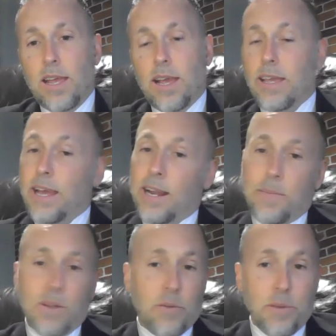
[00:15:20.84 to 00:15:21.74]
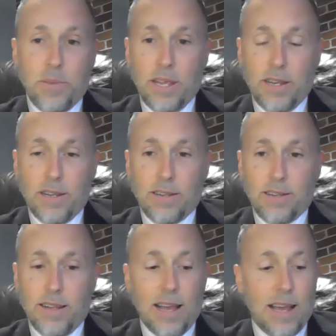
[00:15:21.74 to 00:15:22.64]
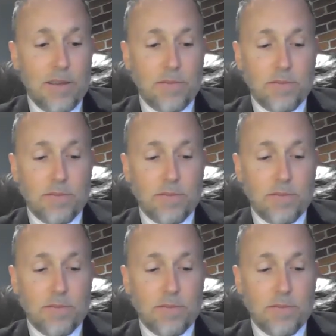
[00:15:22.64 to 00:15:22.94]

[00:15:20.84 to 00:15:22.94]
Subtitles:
again, I'm going to repeat, I